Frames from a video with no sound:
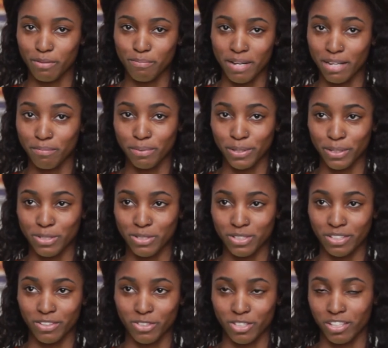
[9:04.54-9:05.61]
bad
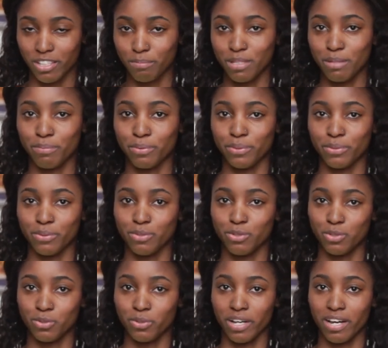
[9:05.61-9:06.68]
person. There's a lot of people who
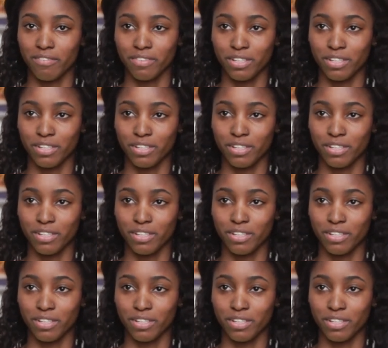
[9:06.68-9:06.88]
do have